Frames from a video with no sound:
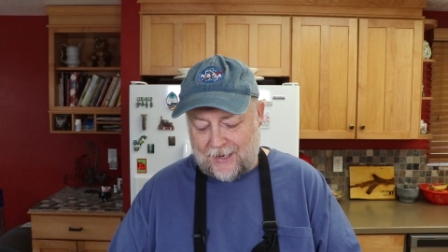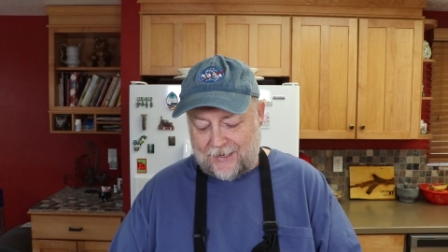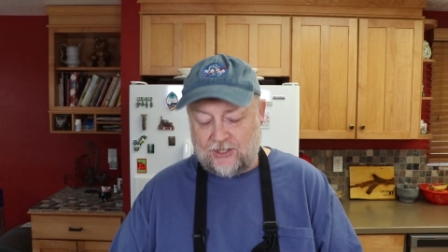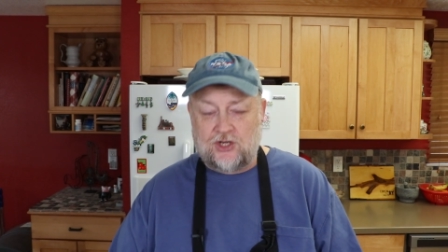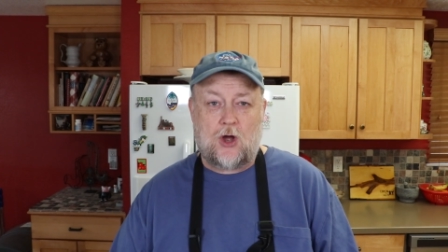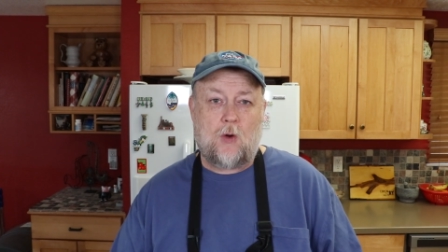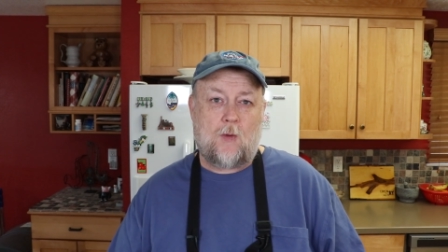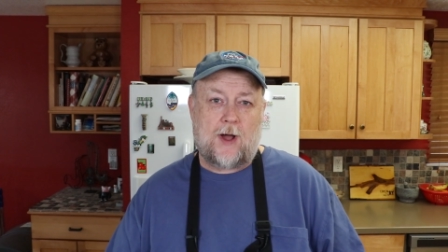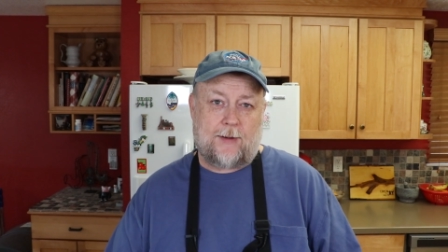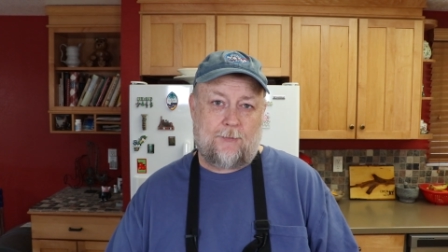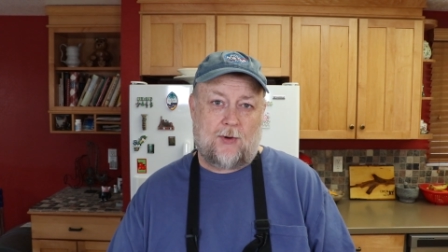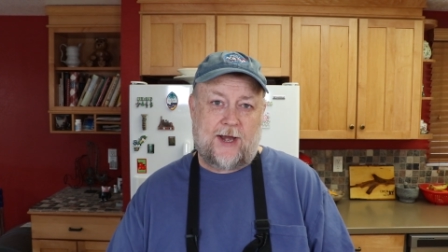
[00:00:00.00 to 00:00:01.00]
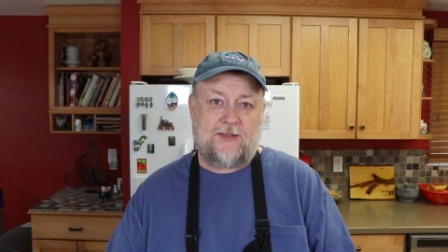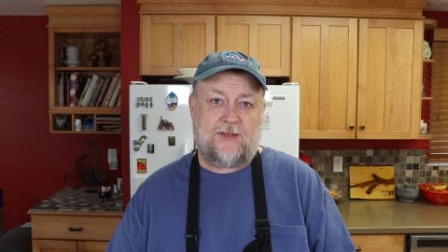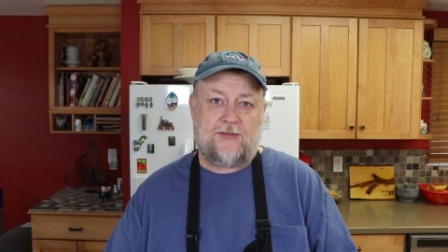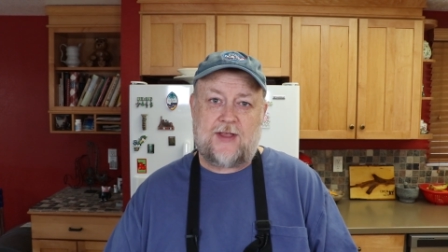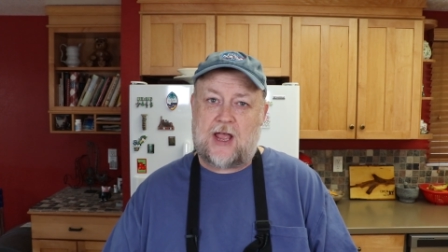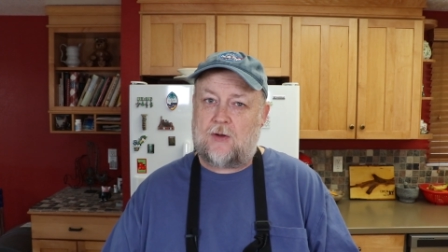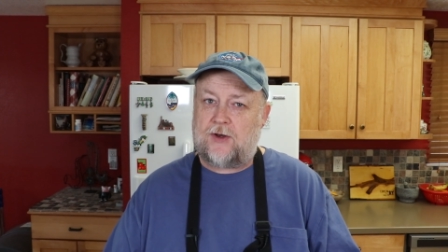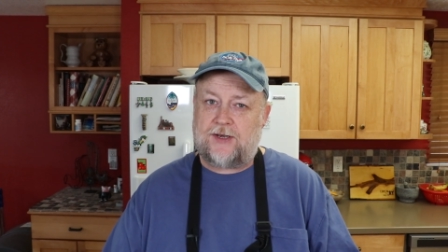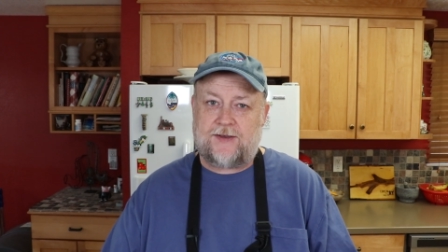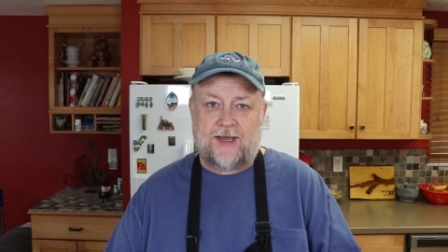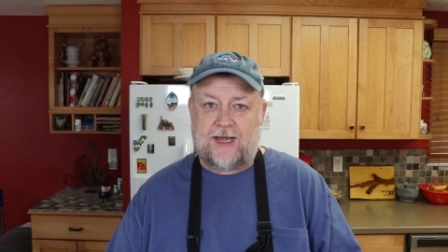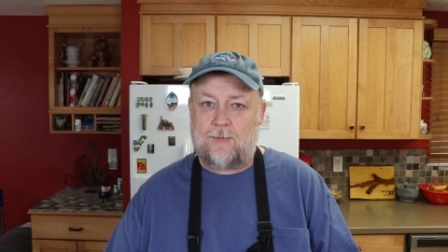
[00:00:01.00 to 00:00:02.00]
I don't want to break this down
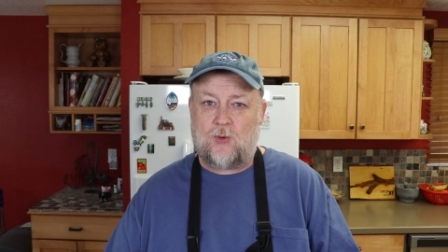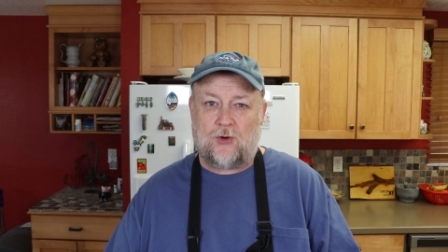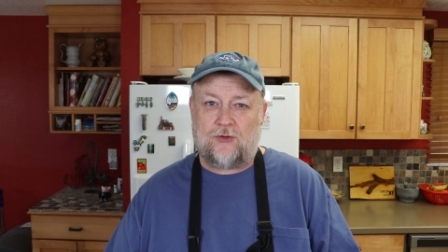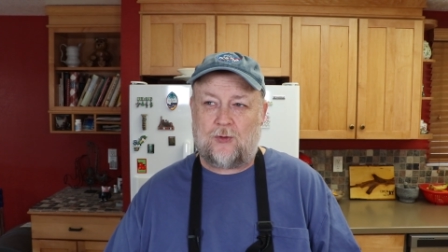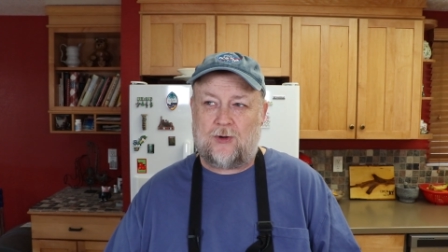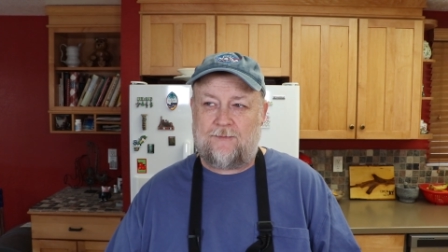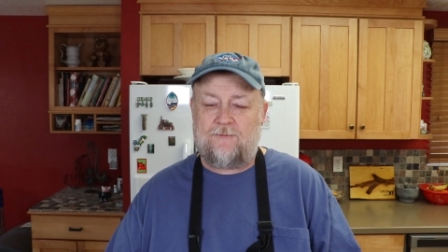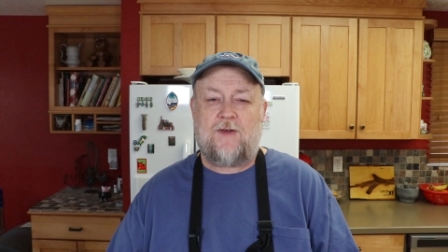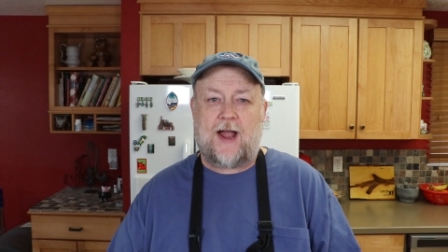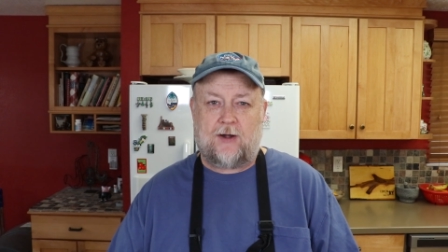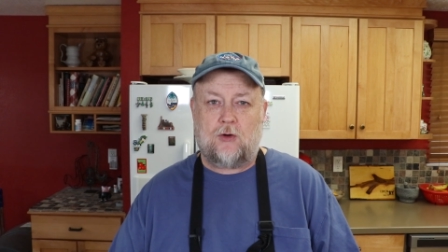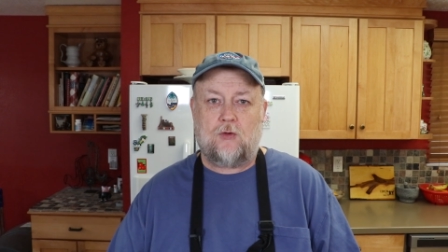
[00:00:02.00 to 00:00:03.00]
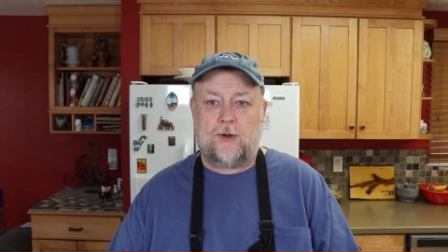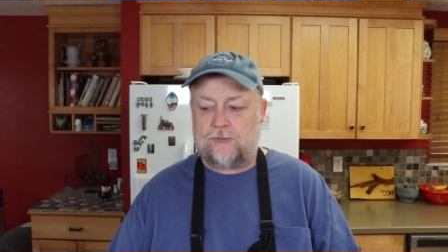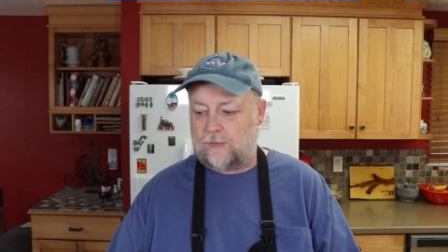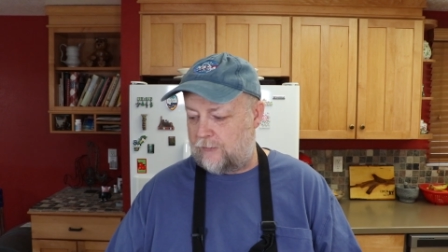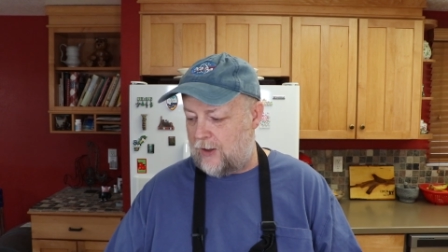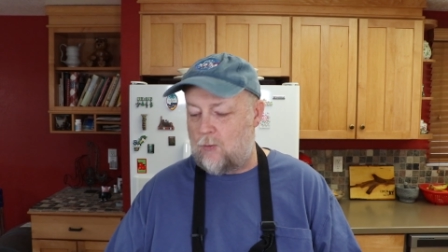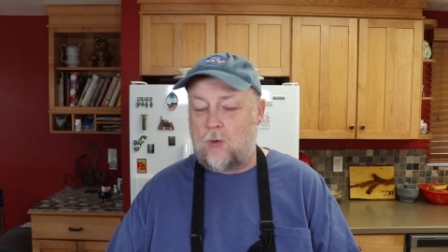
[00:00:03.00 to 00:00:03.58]
into any more sort of finer crystals. I